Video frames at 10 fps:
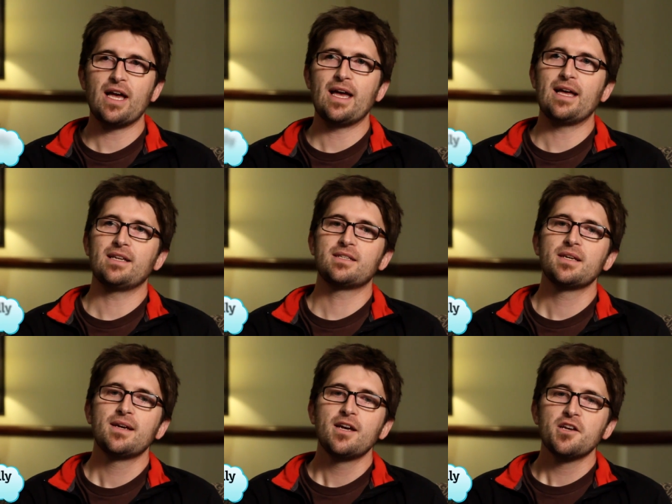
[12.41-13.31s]
And
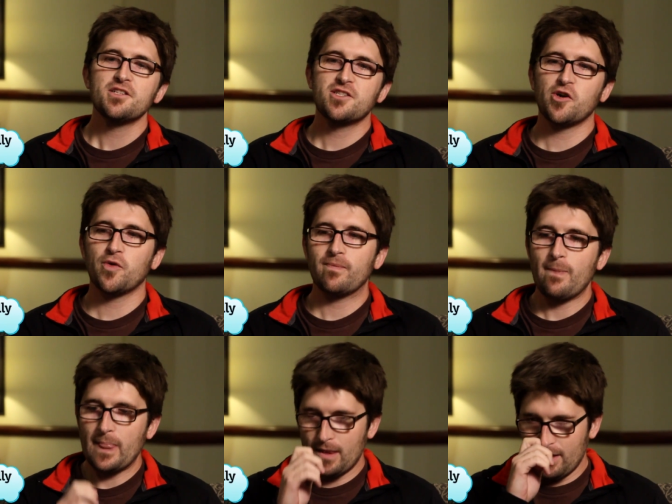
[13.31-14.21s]
so
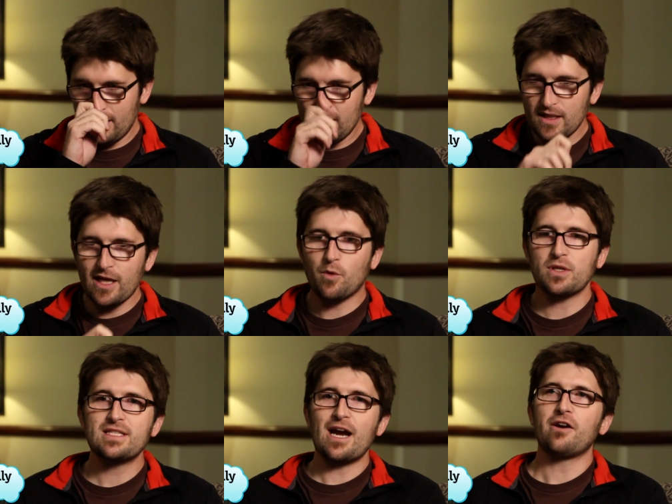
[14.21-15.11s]
like
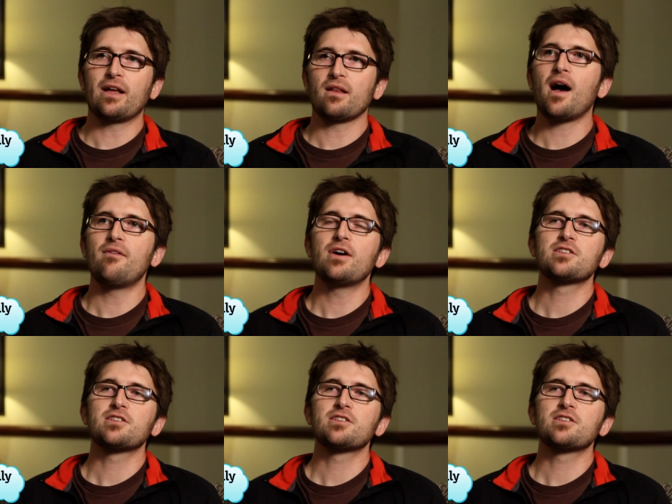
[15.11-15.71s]
when Saturday Night Live